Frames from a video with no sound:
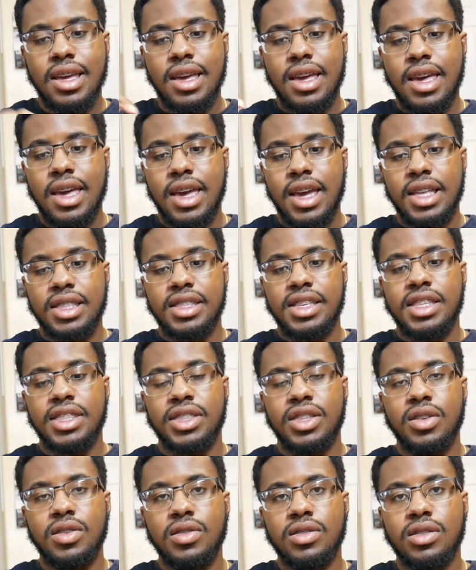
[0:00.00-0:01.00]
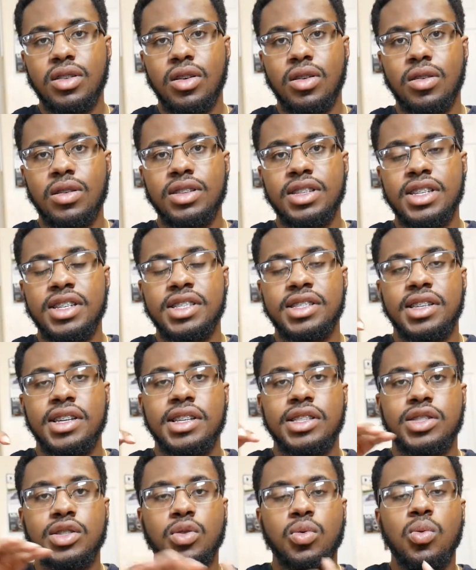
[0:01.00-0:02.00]
and the third card is a
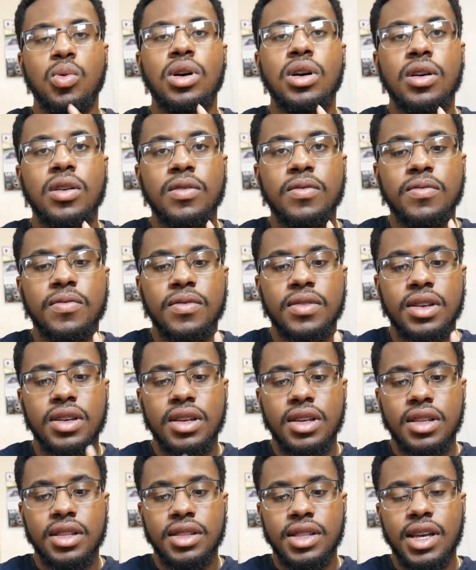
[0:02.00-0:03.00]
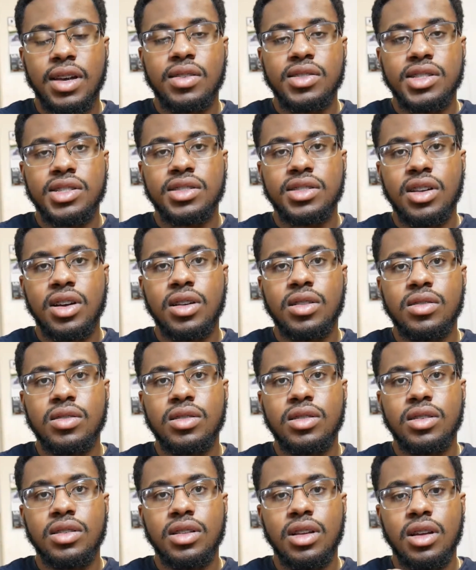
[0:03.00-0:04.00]

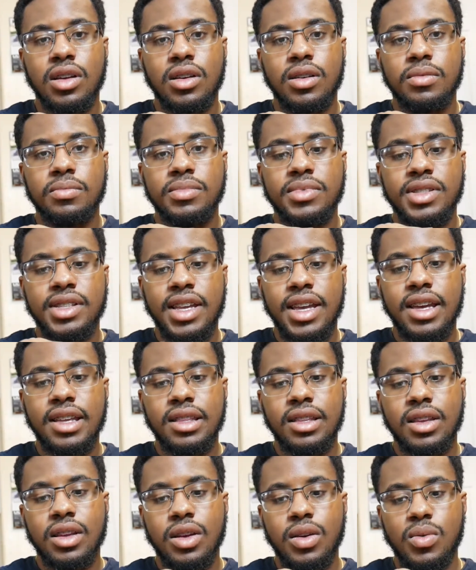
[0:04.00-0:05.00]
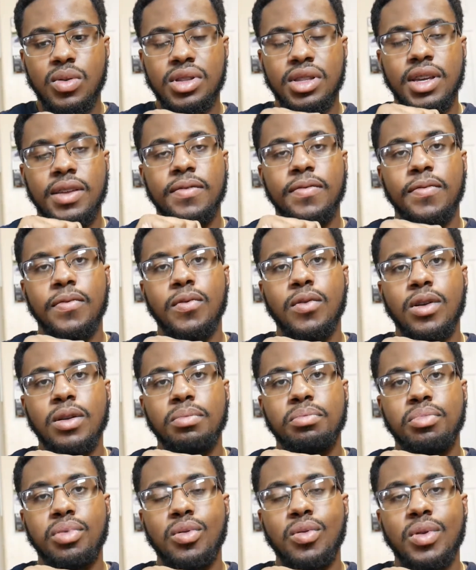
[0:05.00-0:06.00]
$12,000 debt with a
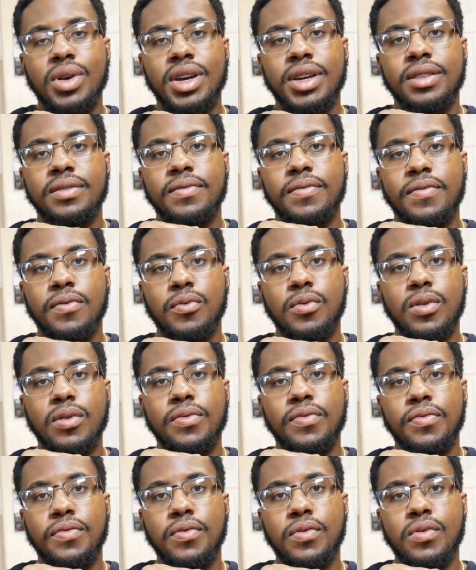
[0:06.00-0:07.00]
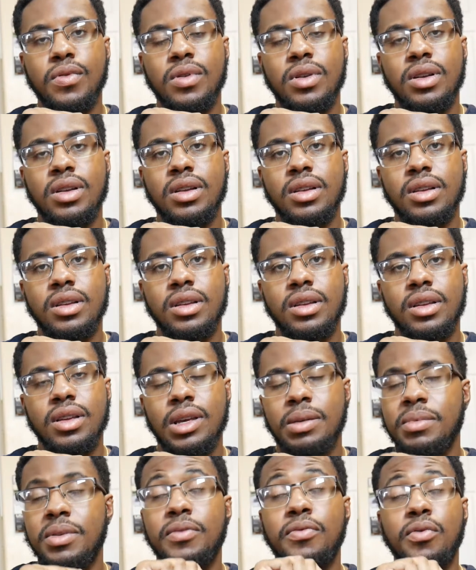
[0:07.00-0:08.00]

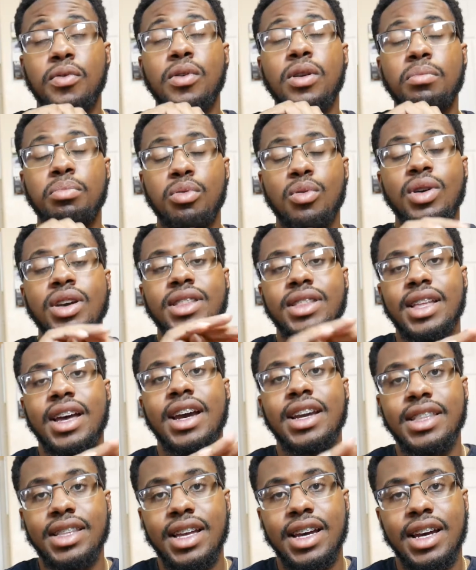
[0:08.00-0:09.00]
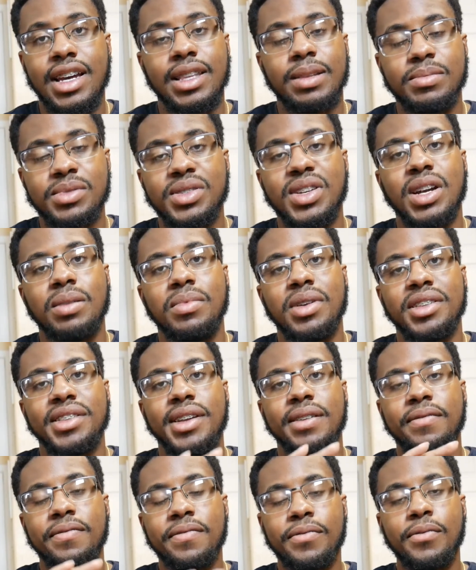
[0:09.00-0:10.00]
4.99. I'm sorry about
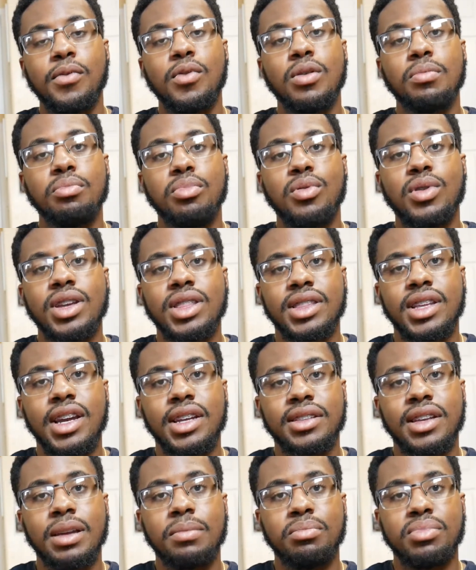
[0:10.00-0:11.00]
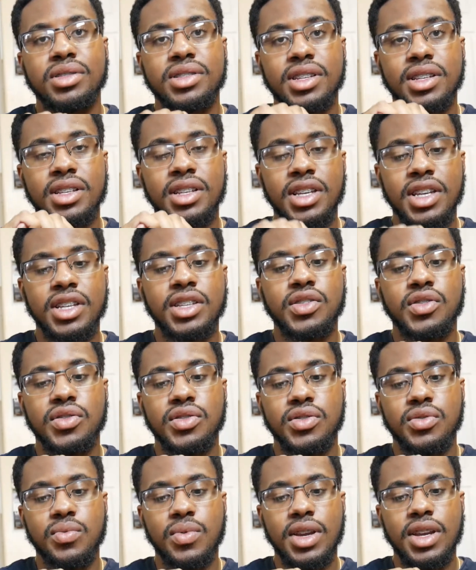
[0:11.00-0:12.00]
that. 4.99%
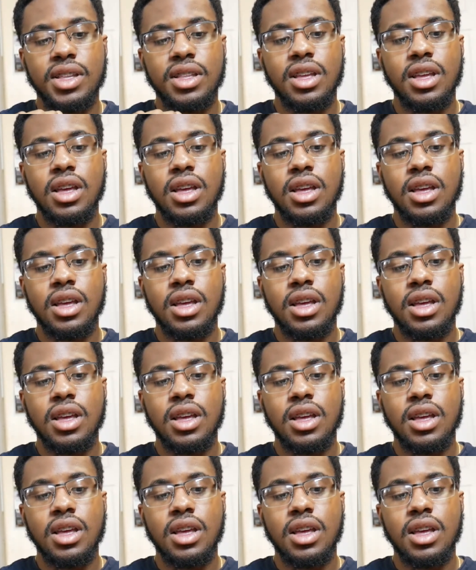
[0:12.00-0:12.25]
interest rate